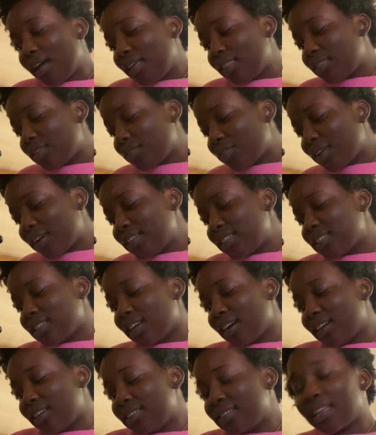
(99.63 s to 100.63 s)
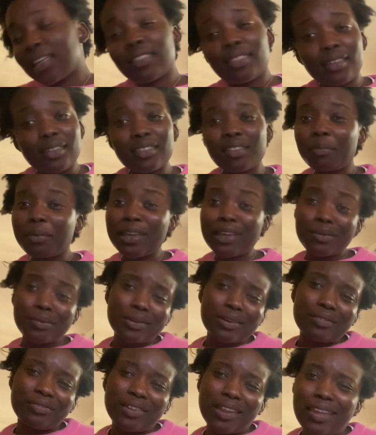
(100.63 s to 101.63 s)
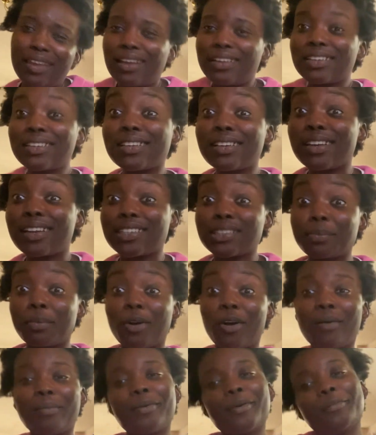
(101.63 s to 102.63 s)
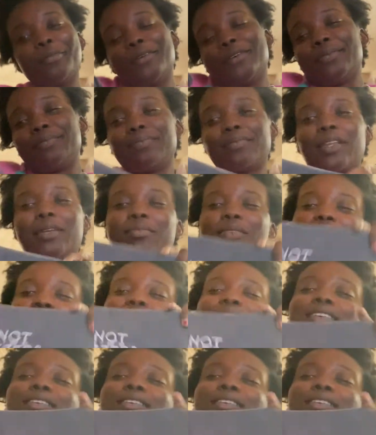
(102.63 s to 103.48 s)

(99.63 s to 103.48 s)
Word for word: The grey's nice. I think the pink would have like added a nice pop, but I'm not going to